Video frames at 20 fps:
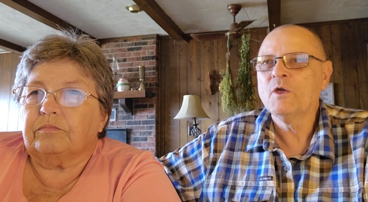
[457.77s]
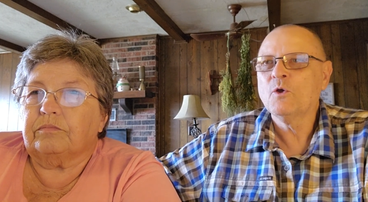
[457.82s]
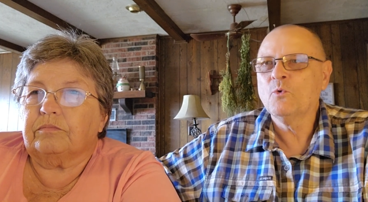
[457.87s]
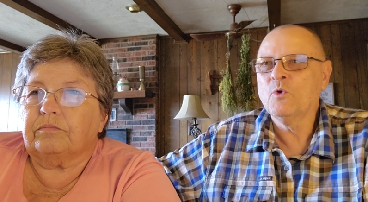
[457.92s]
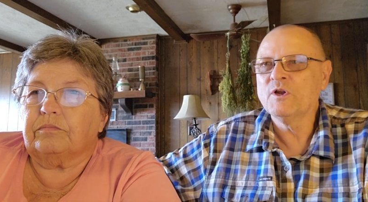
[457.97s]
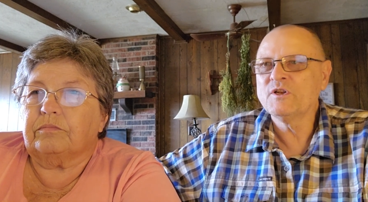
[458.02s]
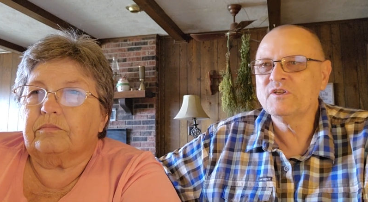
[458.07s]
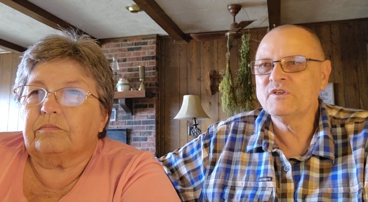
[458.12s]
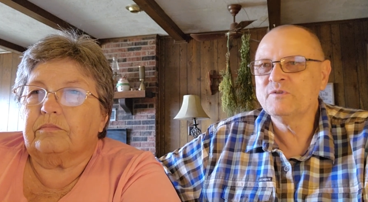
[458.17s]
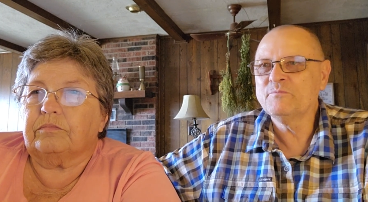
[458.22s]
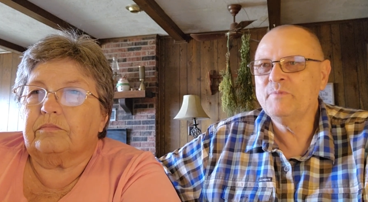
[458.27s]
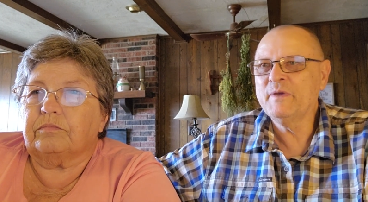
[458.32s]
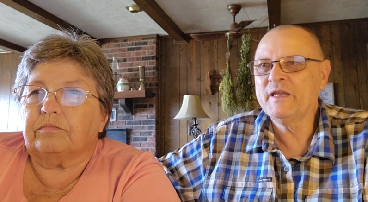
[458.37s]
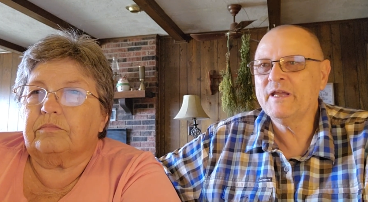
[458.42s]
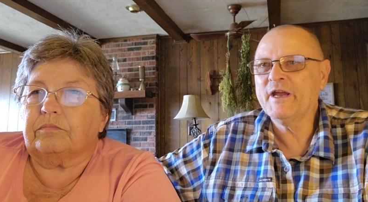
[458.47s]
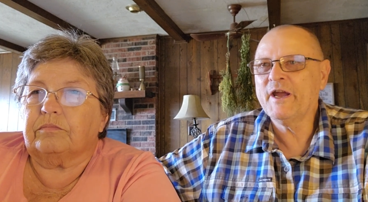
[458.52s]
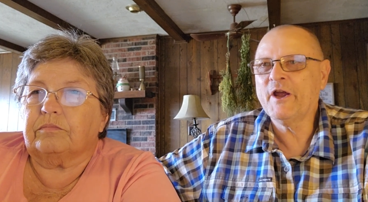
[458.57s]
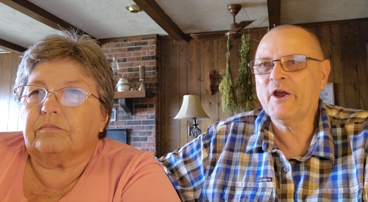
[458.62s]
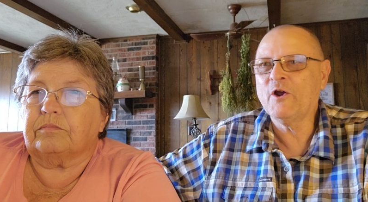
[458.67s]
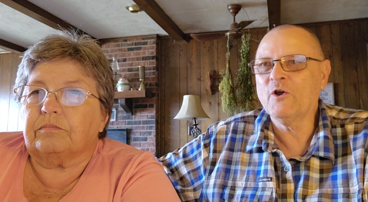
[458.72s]
Speaker 1: which is
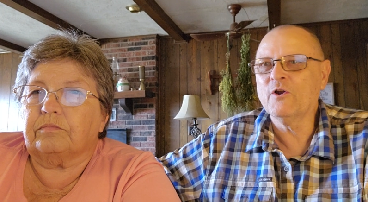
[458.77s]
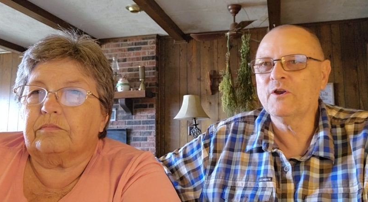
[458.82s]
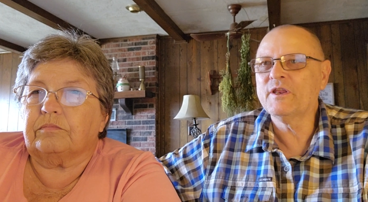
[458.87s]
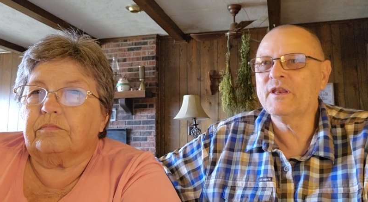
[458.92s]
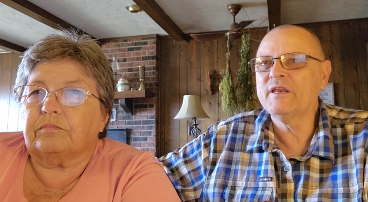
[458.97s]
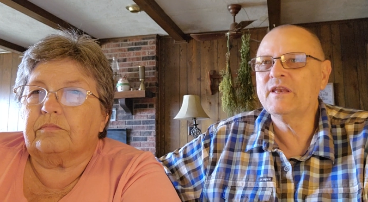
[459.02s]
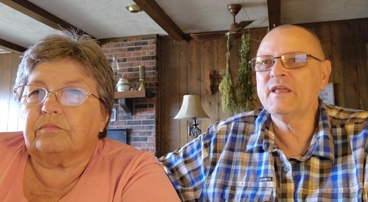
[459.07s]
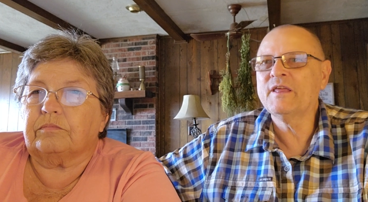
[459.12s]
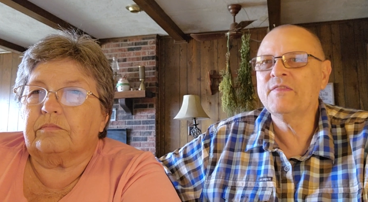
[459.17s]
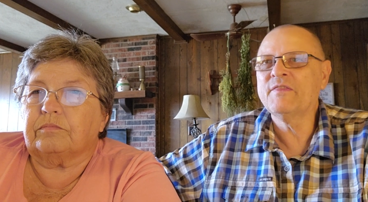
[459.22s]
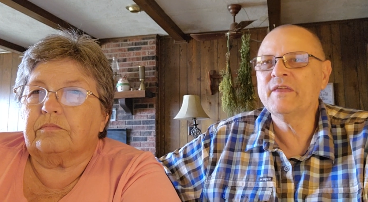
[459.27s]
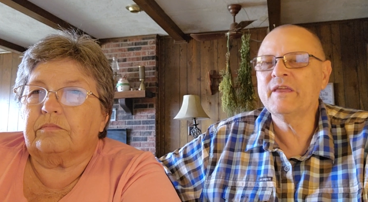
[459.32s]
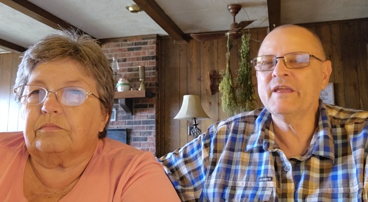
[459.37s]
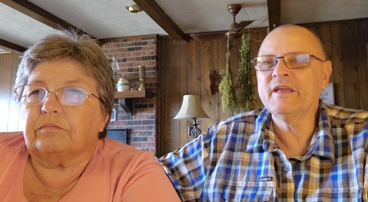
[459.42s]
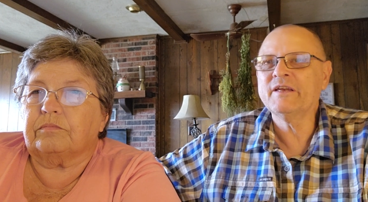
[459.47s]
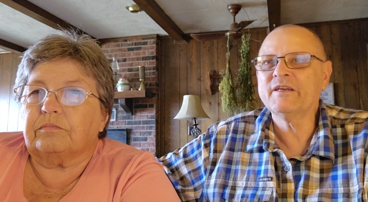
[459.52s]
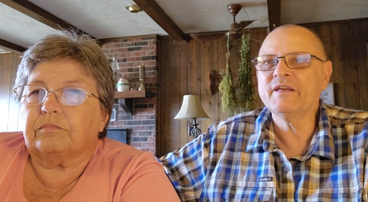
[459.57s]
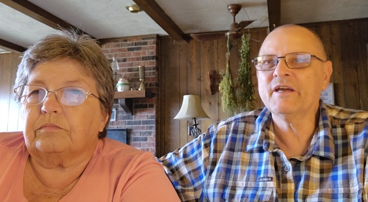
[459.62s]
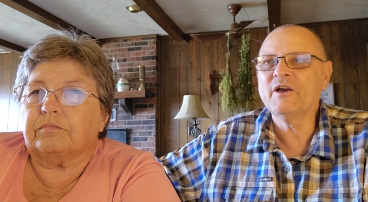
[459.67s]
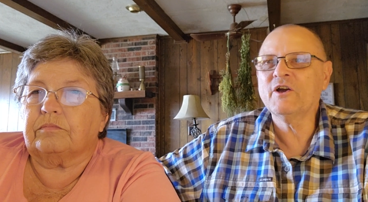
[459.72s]
being heralded in the
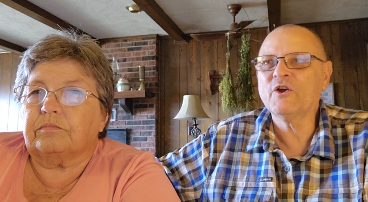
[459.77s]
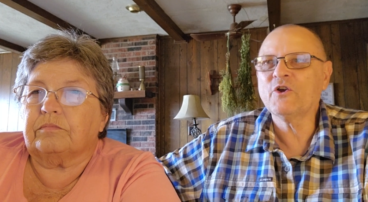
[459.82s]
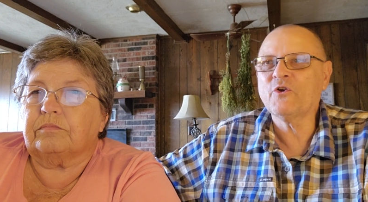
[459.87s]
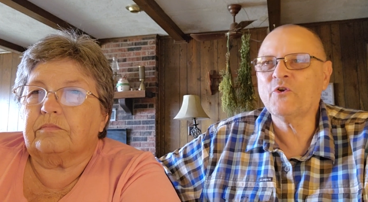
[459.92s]
entire